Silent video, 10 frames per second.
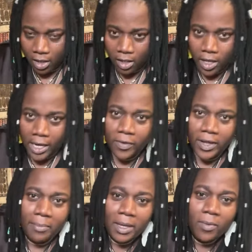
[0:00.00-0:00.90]
Can you
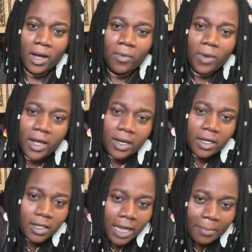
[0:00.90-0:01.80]
hear me?
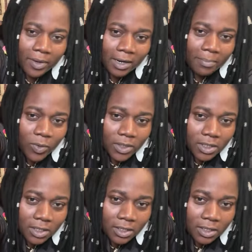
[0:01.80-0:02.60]
Wagwan, I'm gonna mute.